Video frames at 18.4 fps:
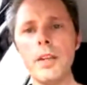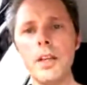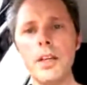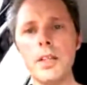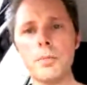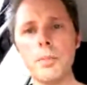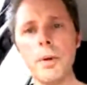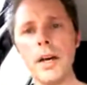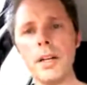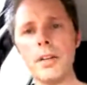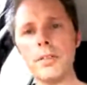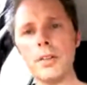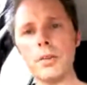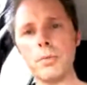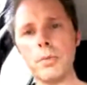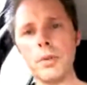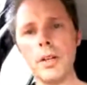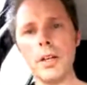Okay. As
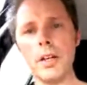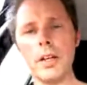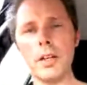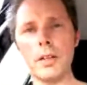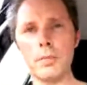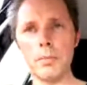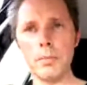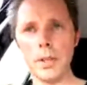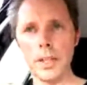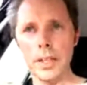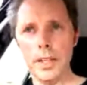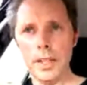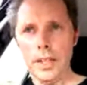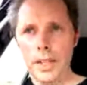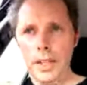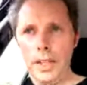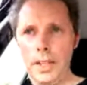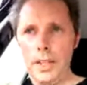part of a um,
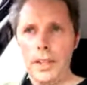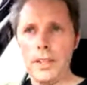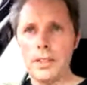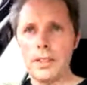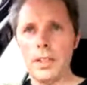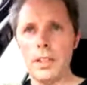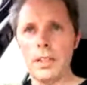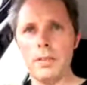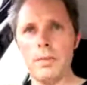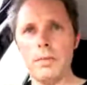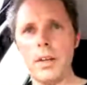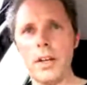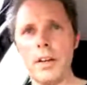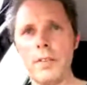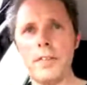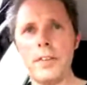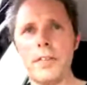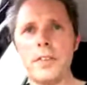there's a,